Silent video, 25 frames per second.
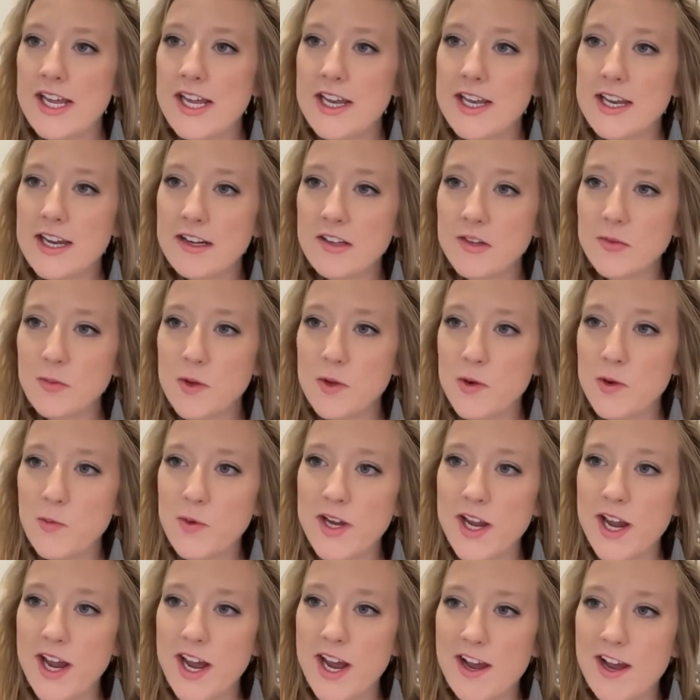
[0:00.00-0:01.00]
Next one
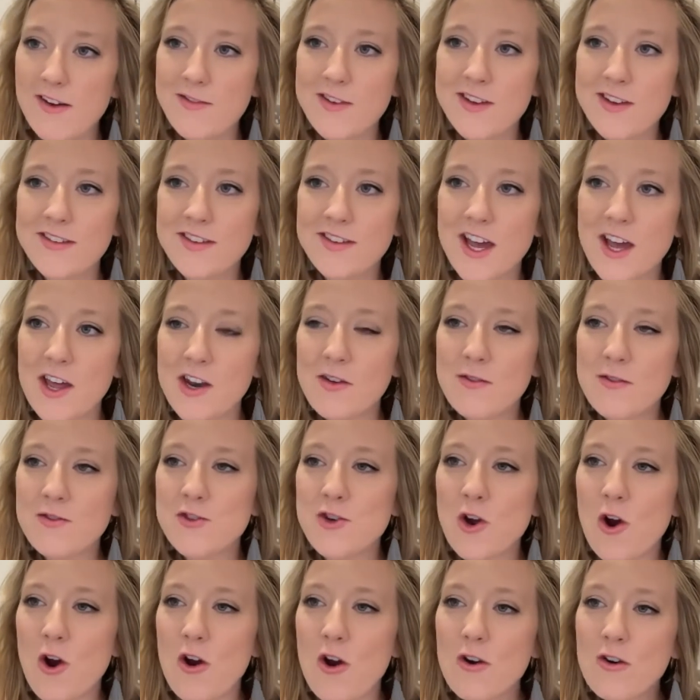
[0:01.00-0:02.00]
we have is out of
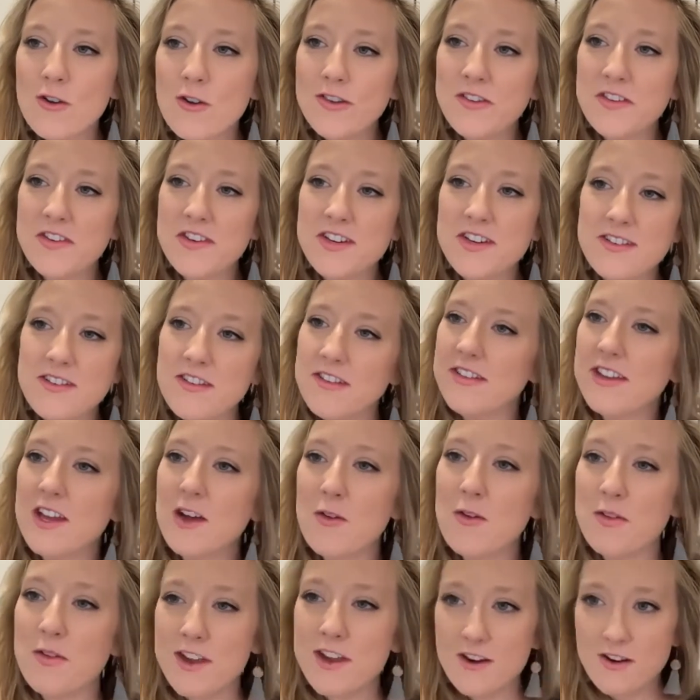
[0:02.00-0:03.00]
Charleston,
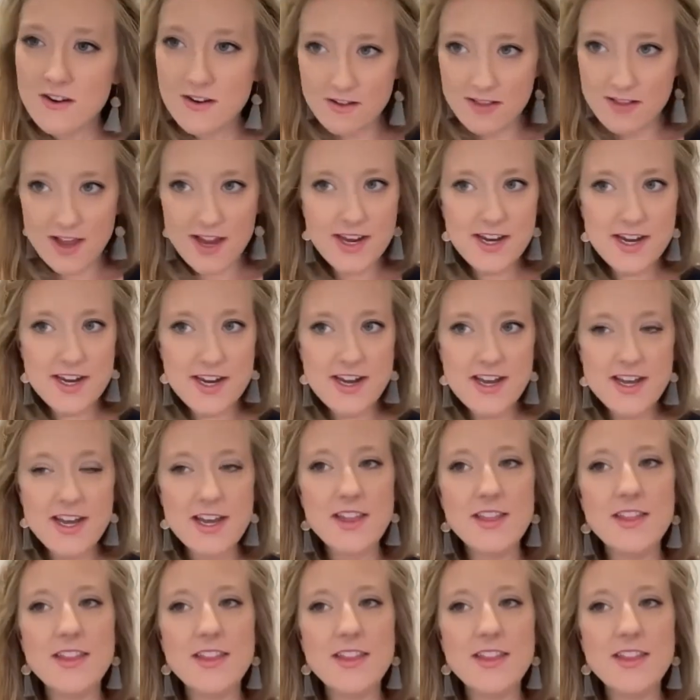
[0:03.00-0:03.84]
South Carolina.